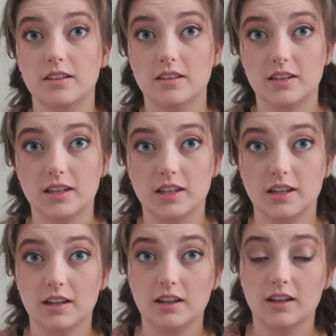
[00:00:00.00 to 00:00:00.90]
the
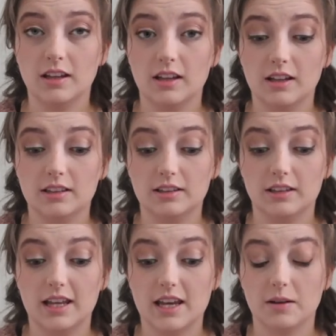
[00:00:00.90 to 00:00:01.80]

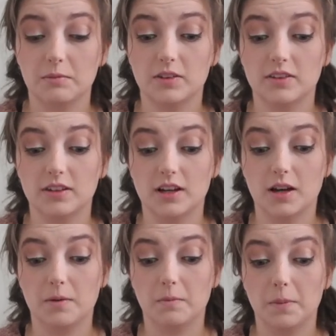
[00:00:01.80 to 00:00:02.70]
lambs
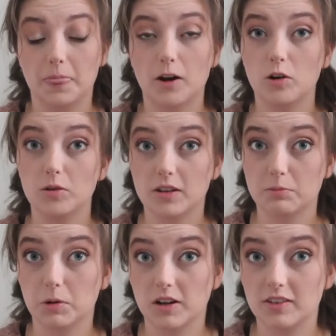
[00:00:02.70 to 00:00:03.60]
are always
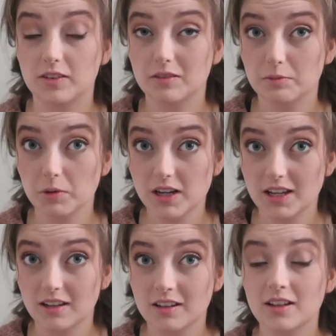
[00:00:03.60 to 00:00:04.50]
born in
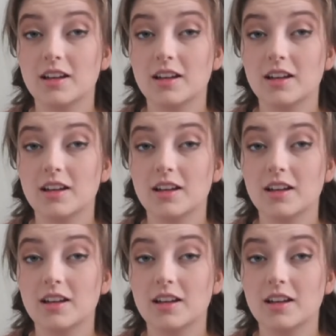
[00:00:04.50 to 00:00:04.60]
spring,